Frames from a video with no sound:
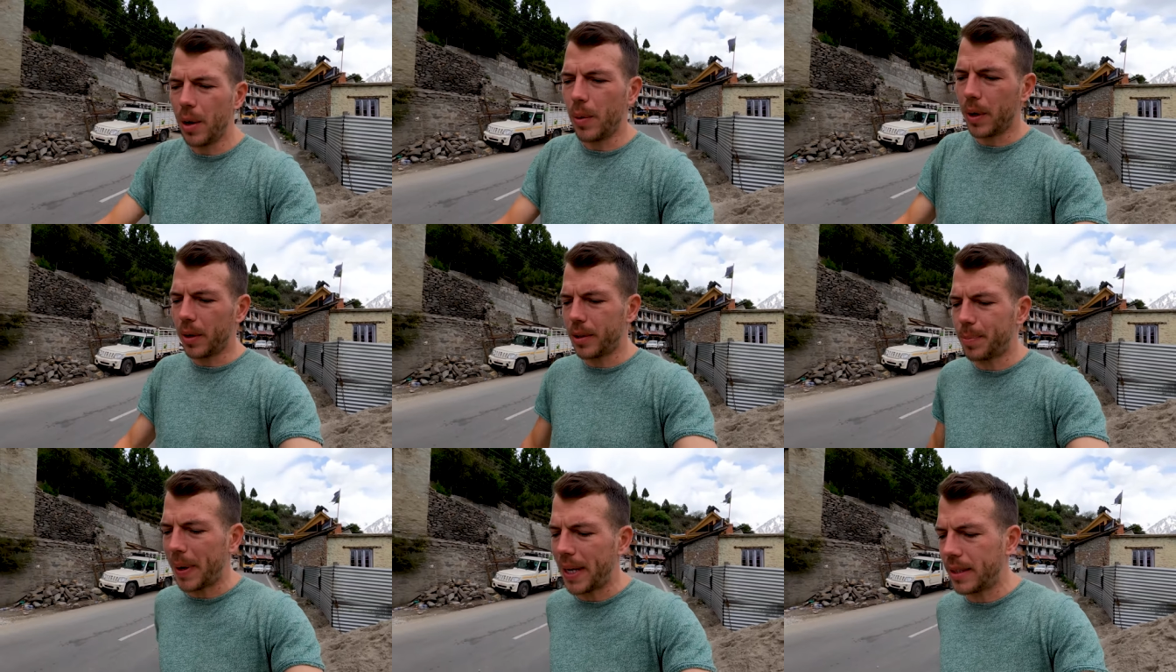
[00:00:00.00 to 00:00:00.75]
We're gonna
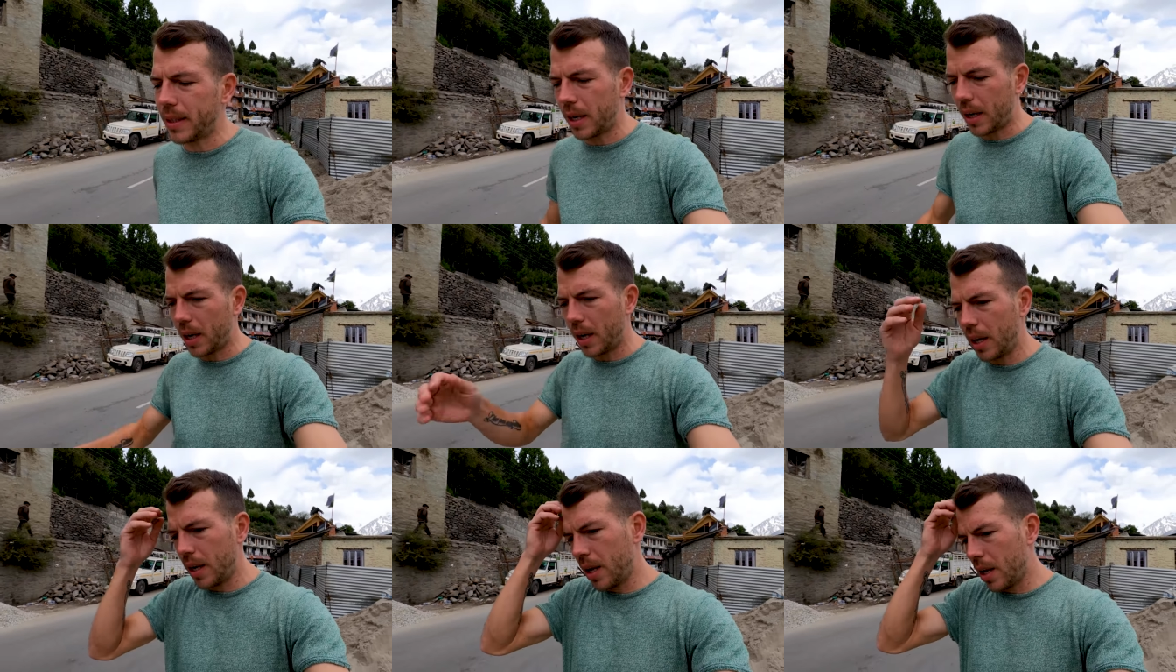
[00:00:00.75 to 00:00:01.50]
spend
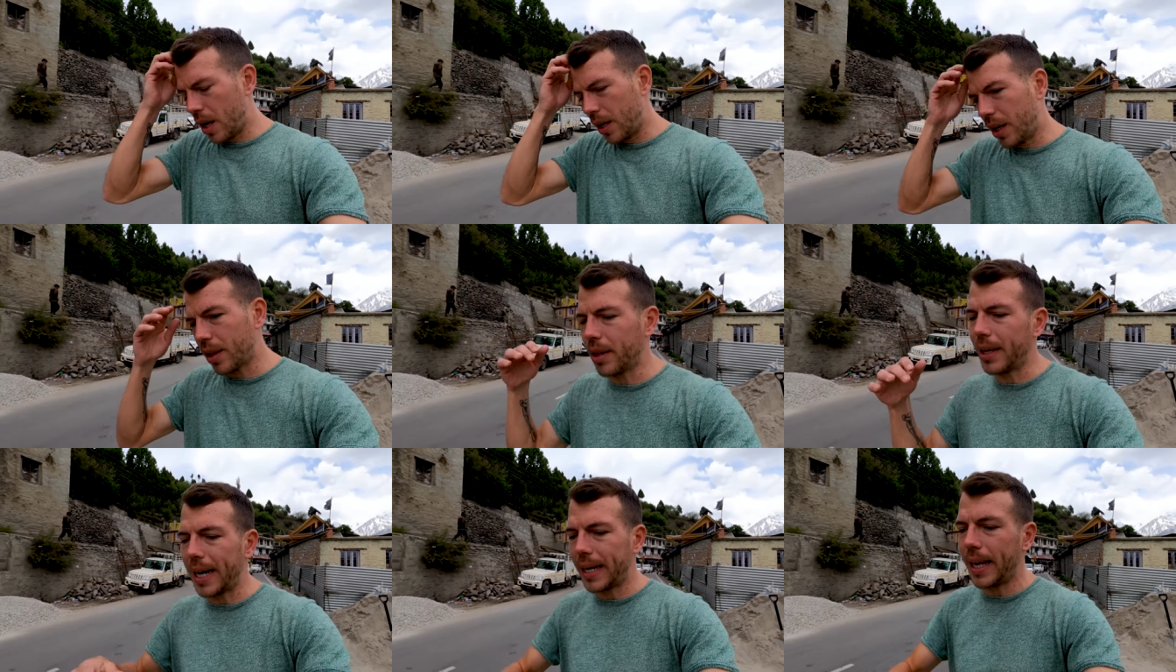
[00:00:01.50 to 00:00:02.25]

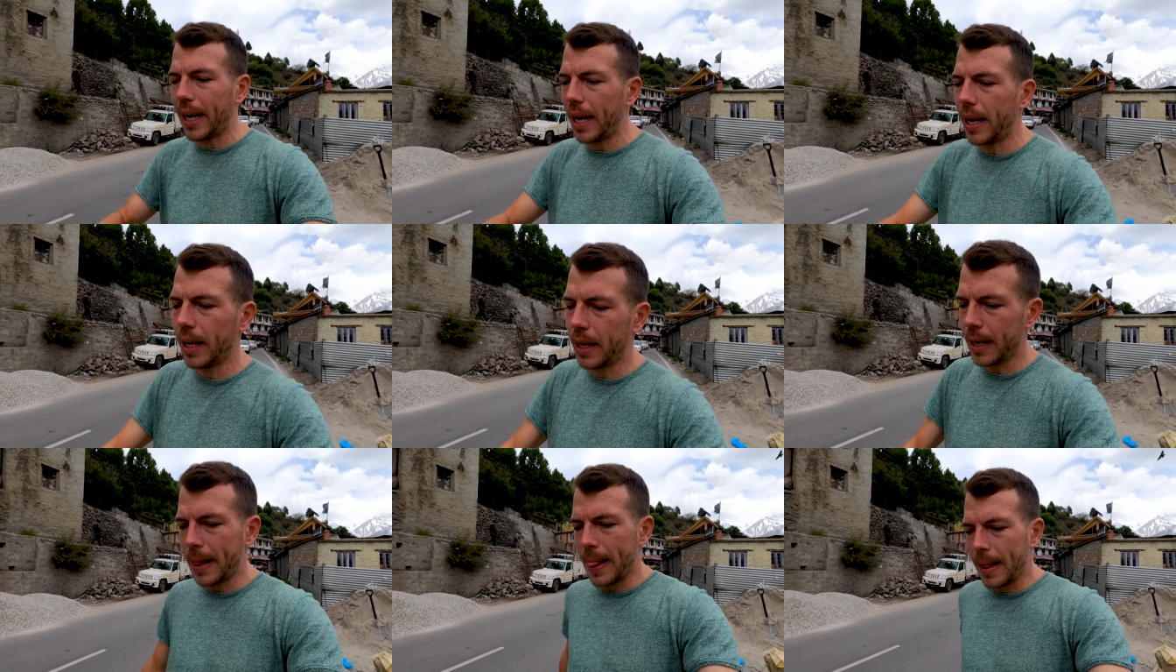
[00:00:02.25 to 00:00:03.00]
another night here
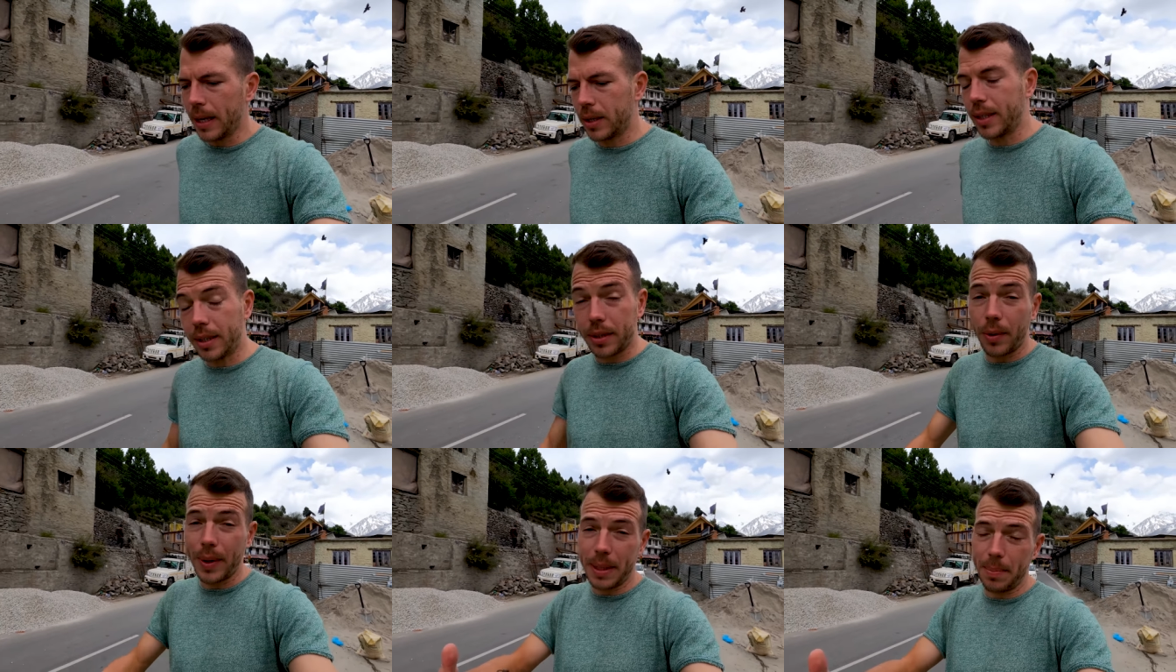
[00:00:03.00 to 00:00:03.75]
because it's
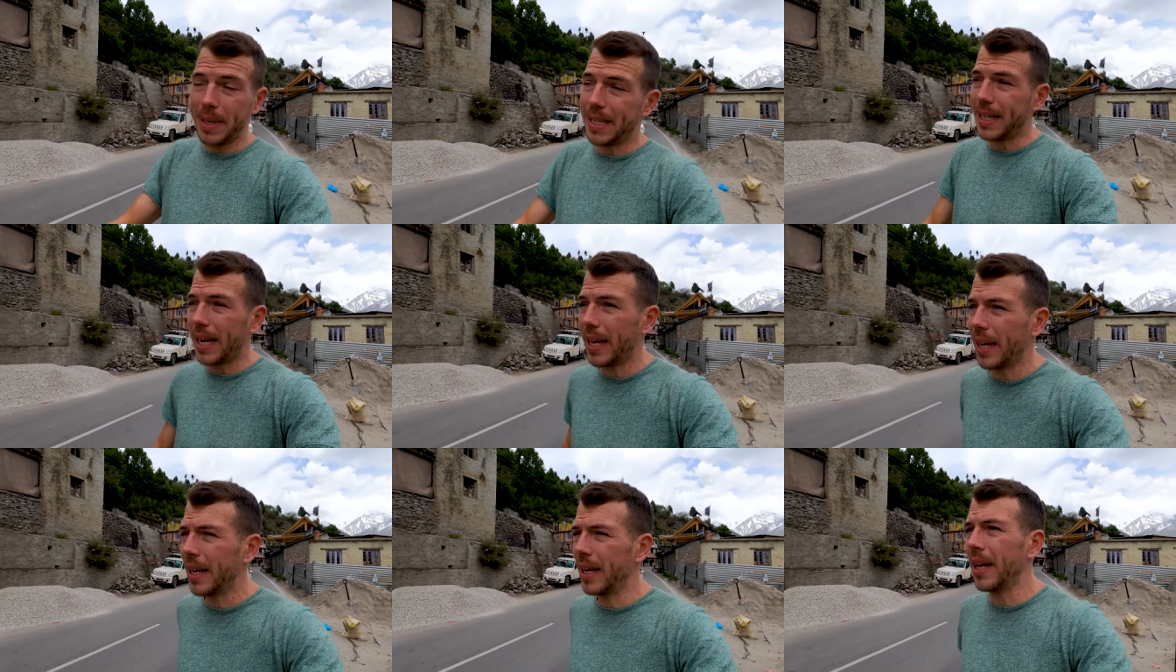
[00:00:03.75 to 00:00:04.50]
already midday,